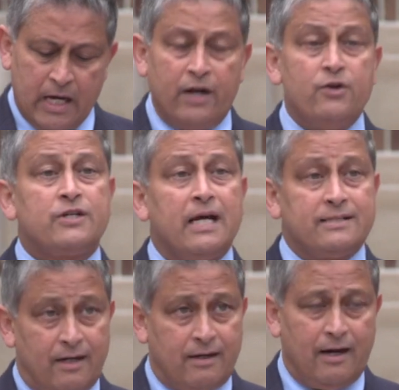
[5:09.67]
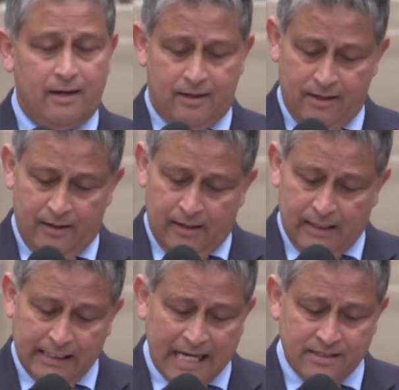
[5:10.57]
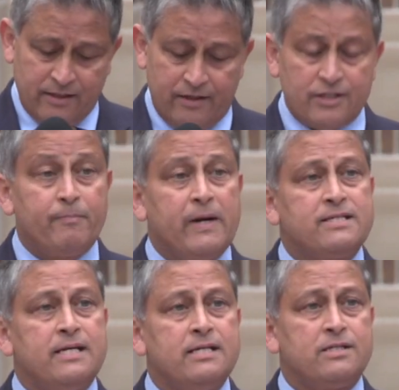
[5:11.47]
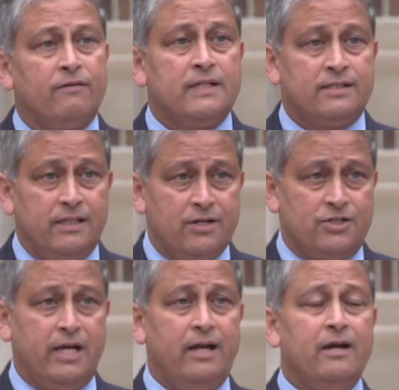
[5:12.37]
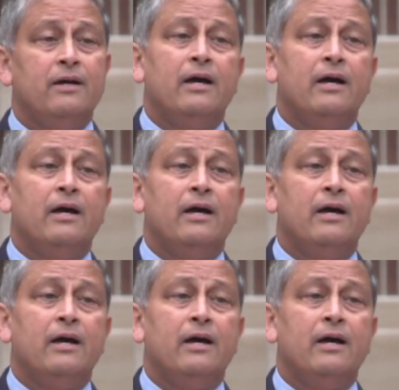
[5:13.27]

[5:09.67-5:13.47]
Anushka Sarkar, last year's president of the CSG,